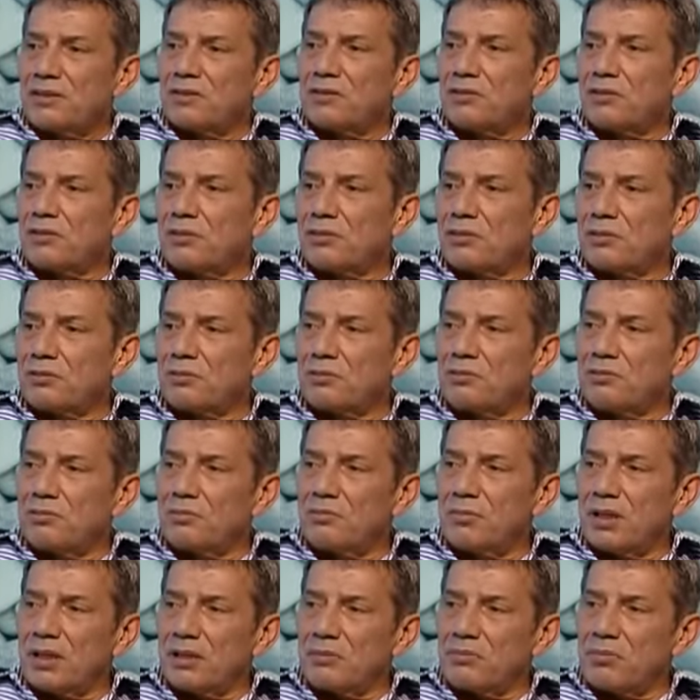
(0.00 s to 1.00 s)
to, to
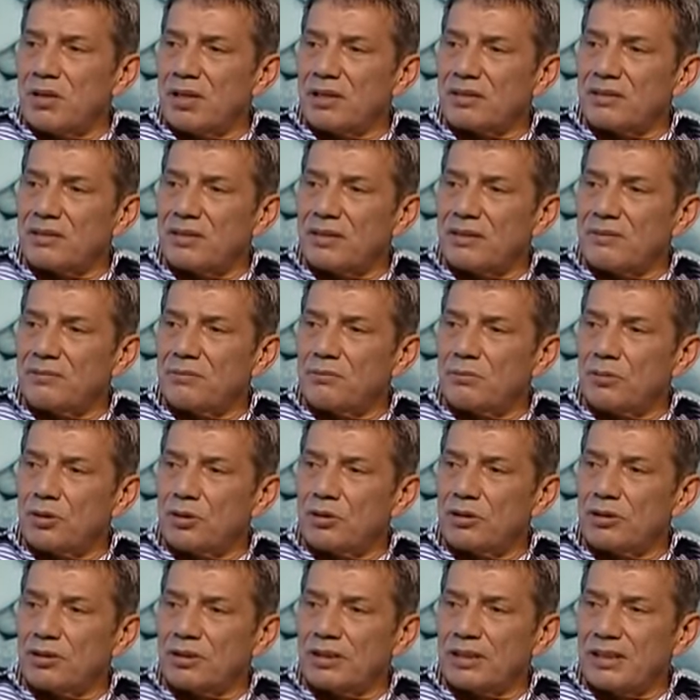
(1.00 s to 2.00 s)
make myself
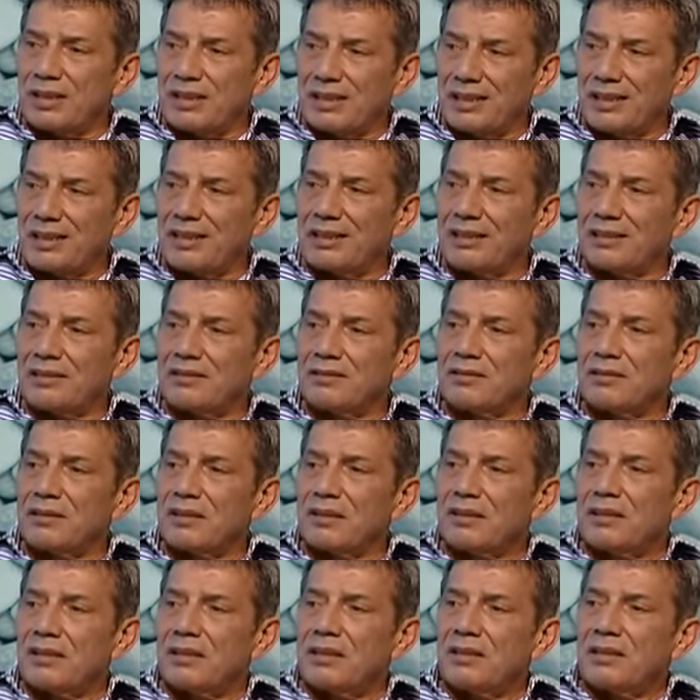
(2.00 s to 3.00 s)
more clear.
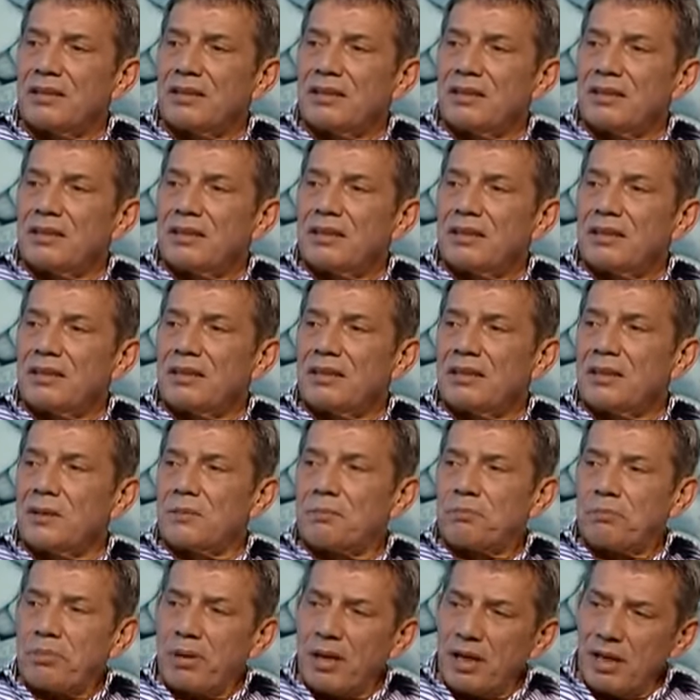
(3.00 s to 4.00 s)
The
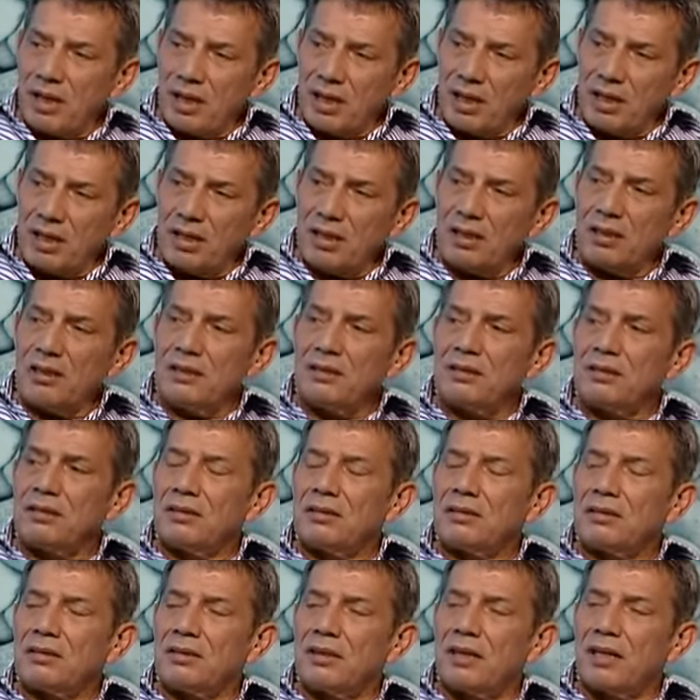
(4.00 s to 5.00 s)
pain
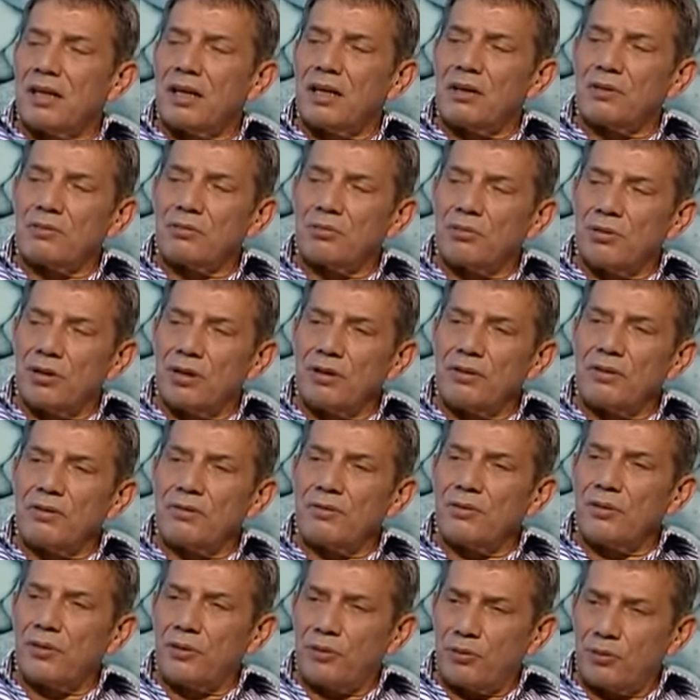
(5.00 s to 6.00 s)
that I went
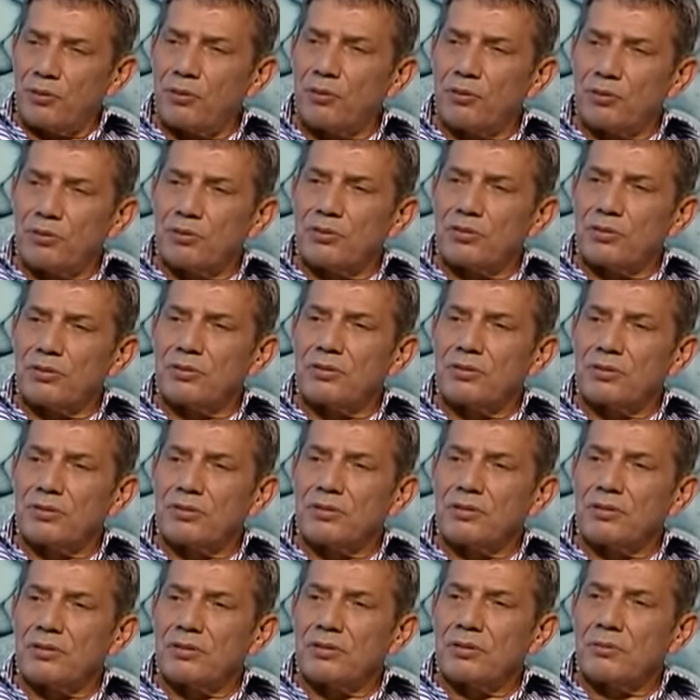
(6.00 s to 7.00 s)
through,
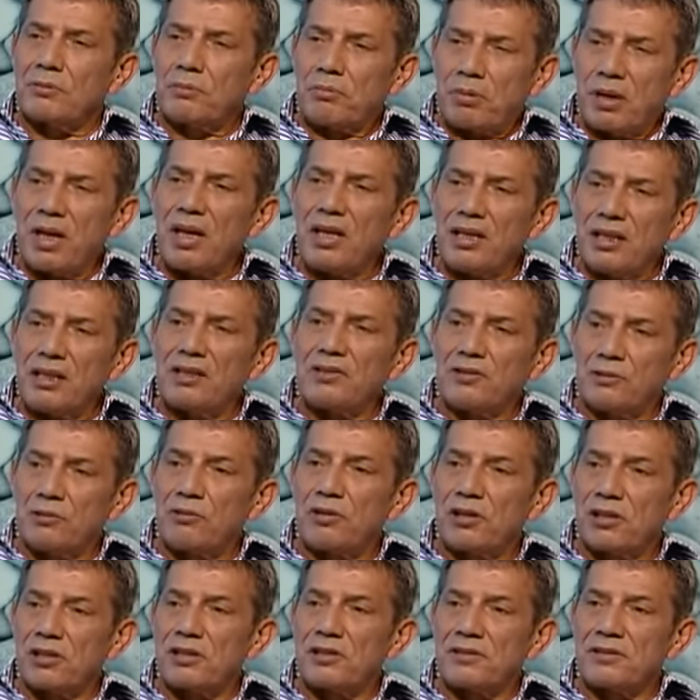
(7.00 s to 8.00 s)
mm. pain is
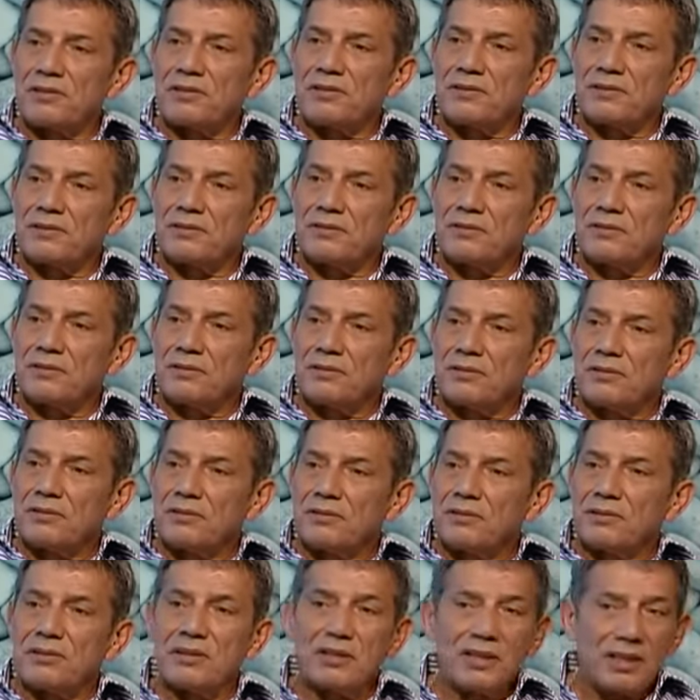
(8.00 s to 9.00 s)
real. Yeah.
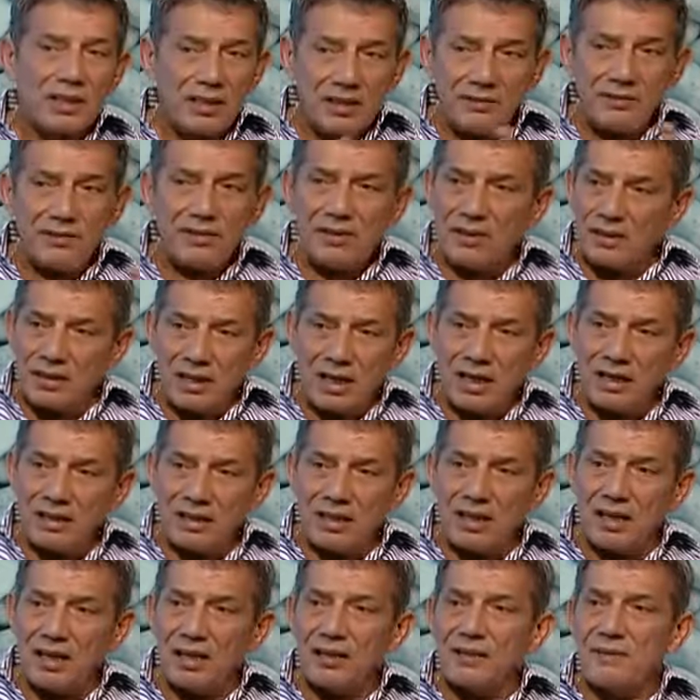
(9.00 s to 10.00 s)
You can never deny
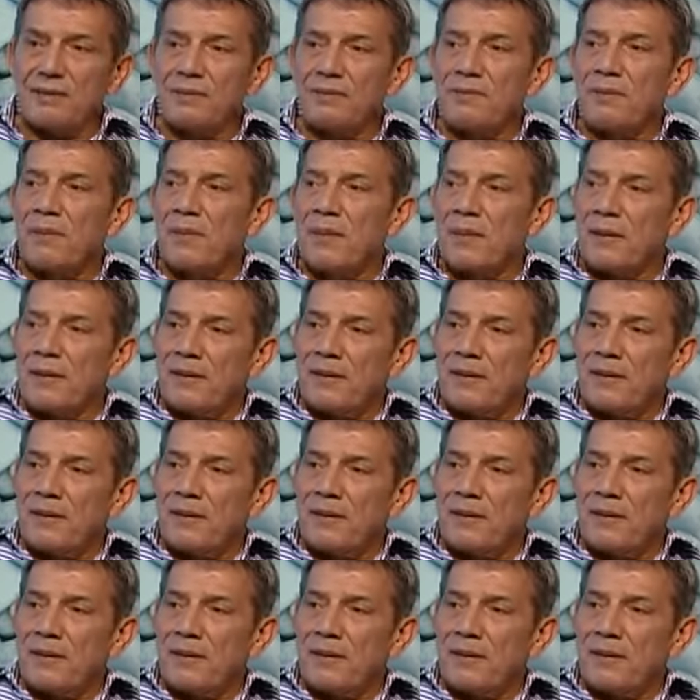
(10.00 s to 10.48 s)
that. Yeah.